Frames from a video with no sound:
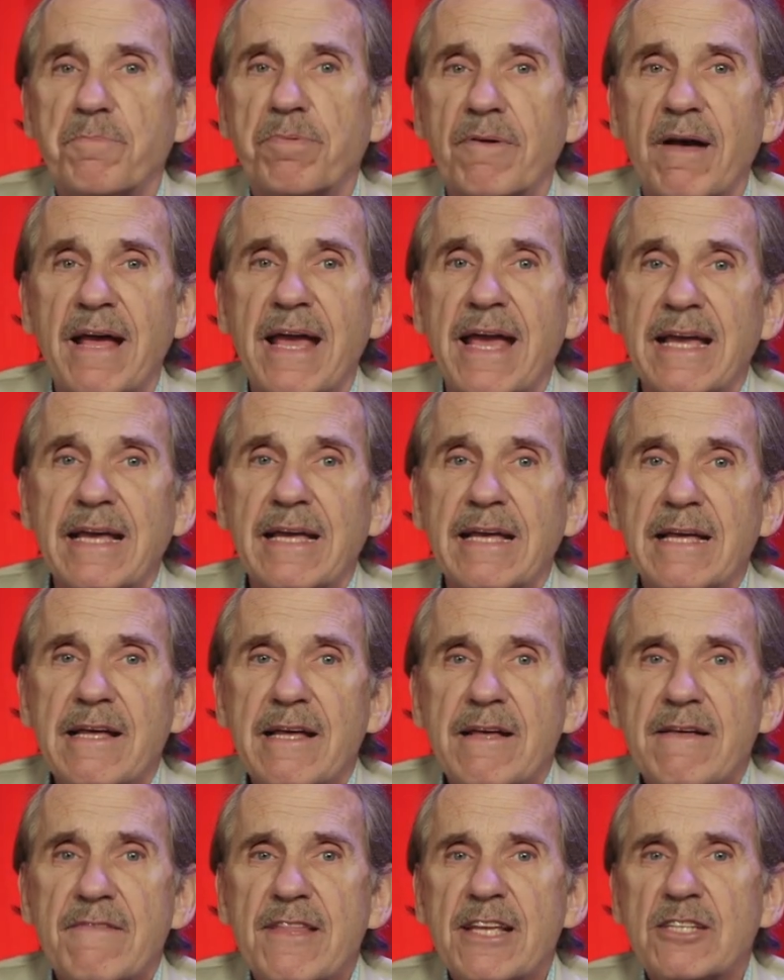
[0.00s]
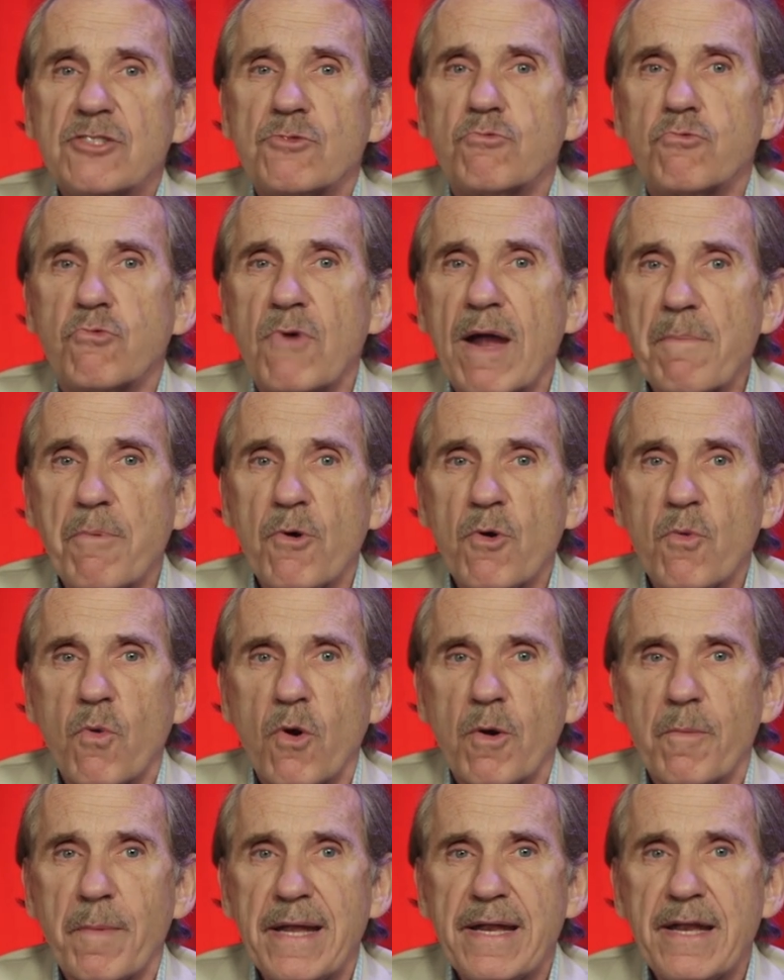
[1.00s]
playing this rebel
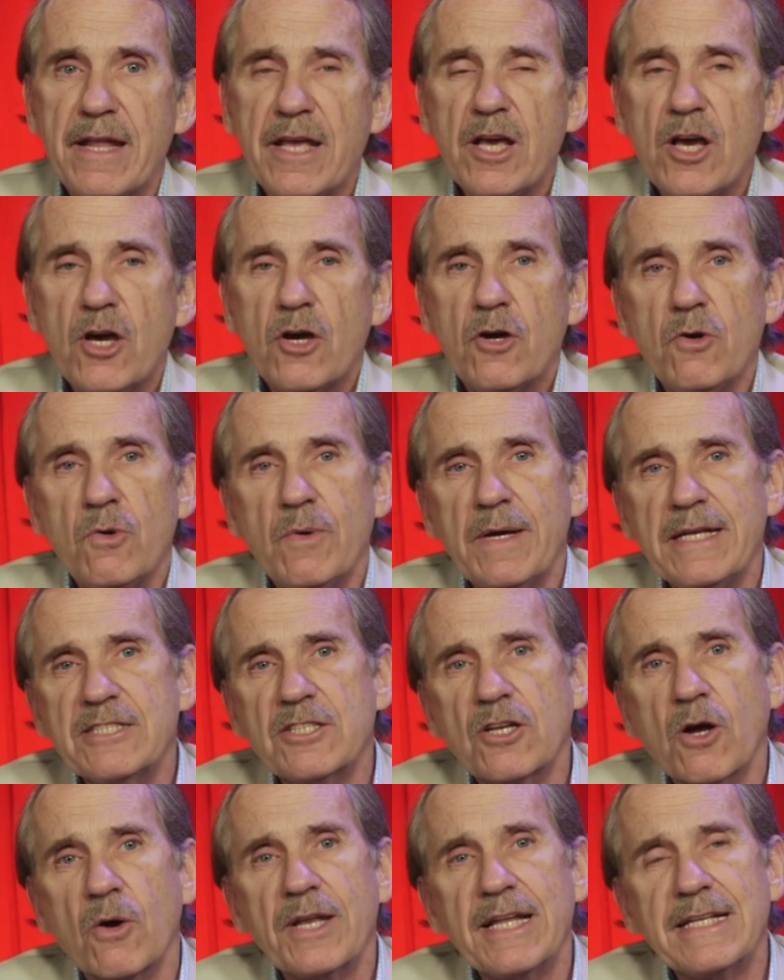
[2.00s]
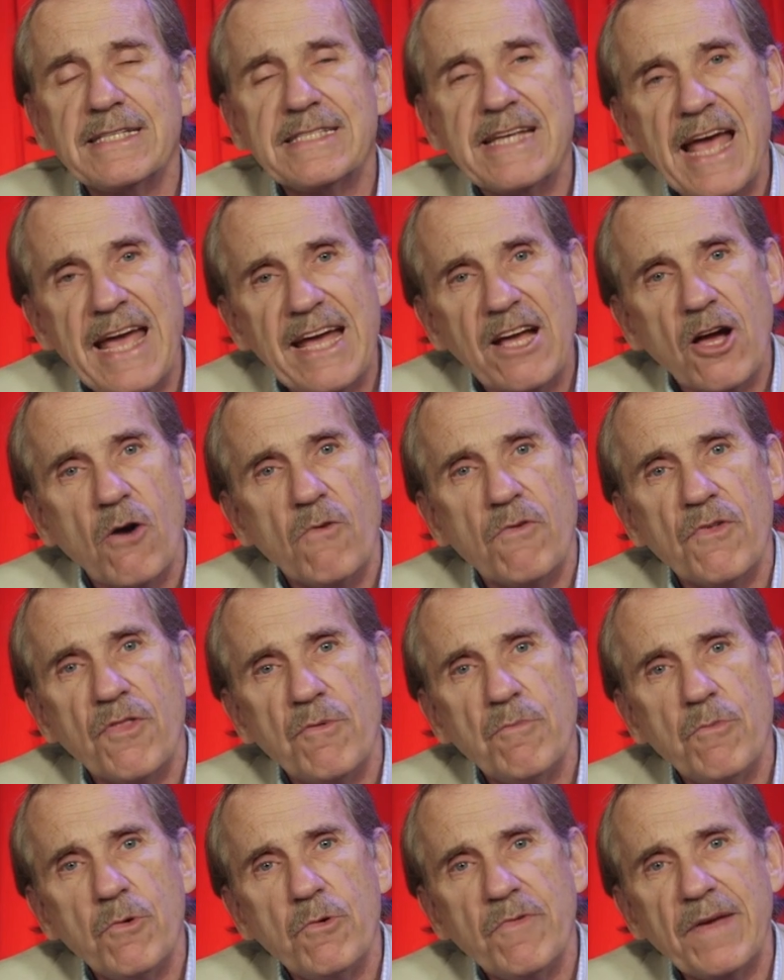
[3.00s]
woman who is going to take over
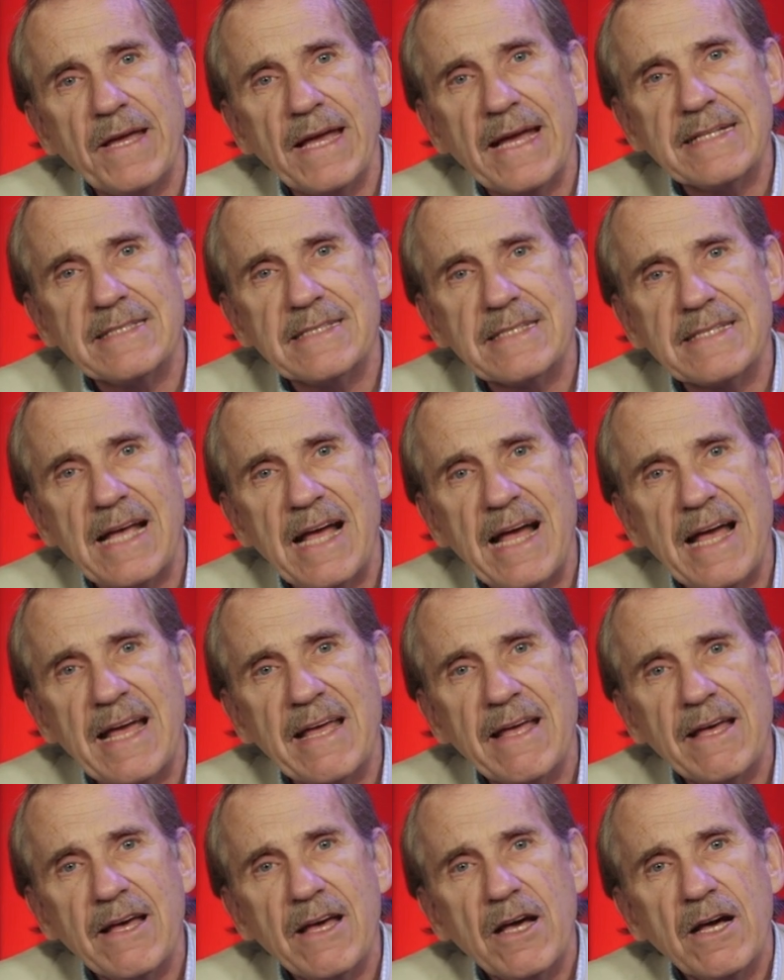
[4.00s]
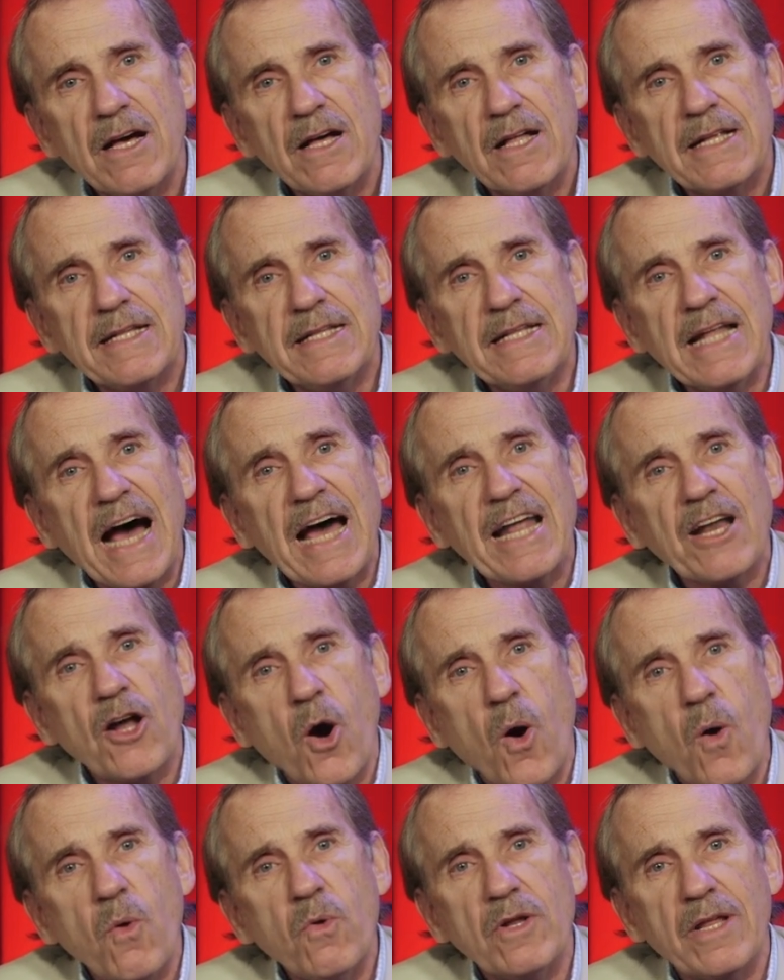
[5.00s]
the movie and say, not
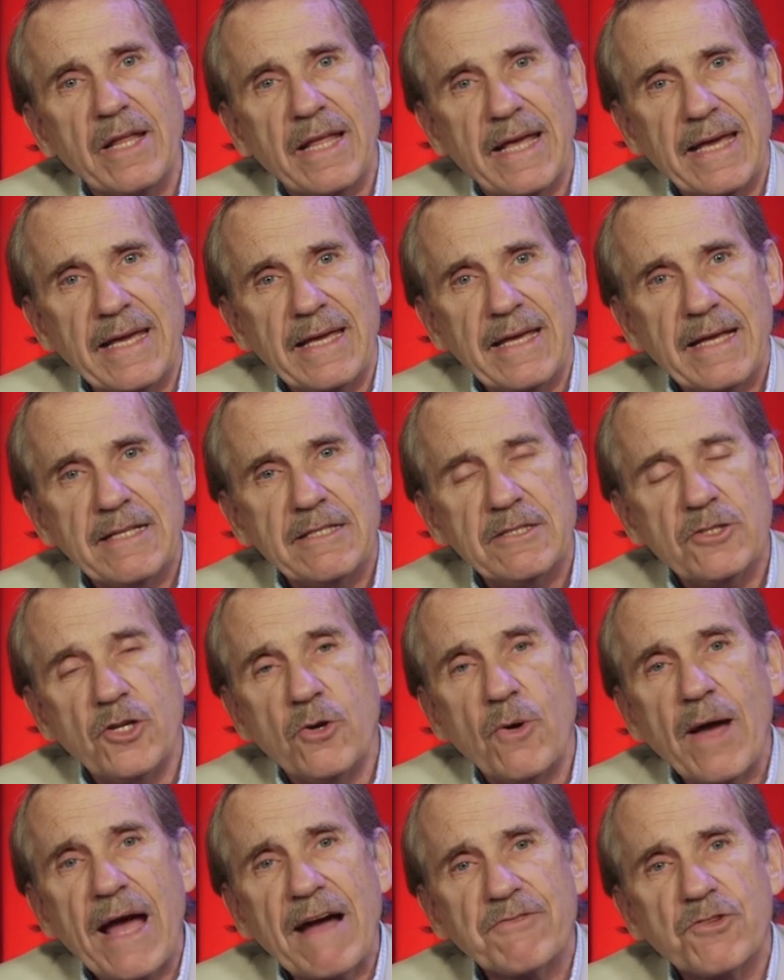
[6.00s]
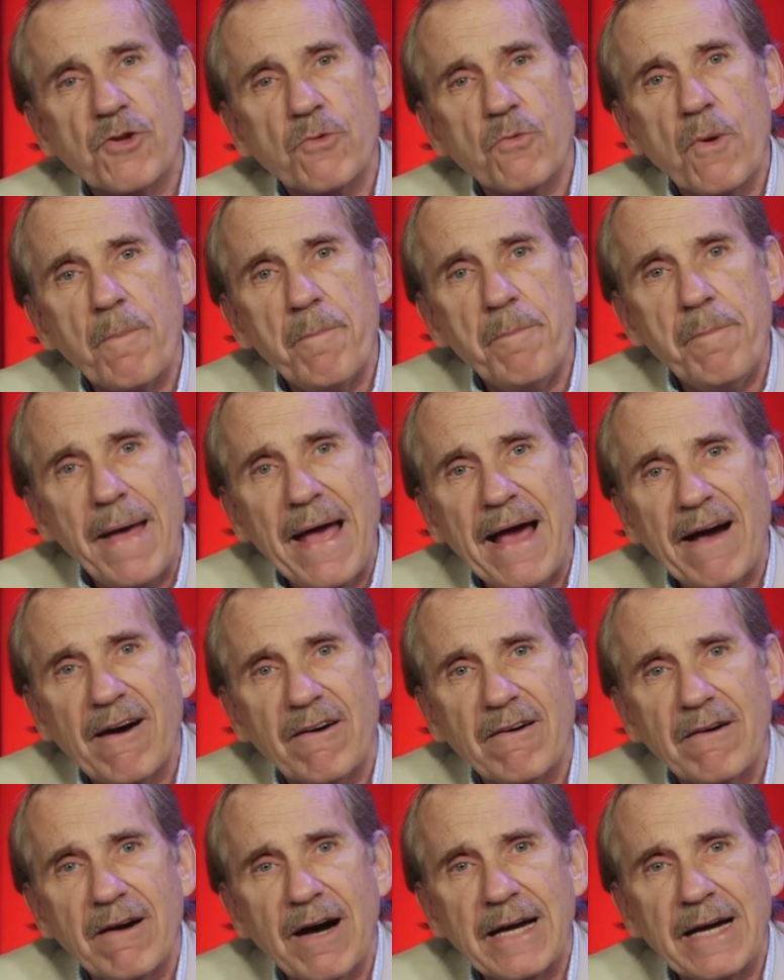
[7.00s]
only do you have to rebel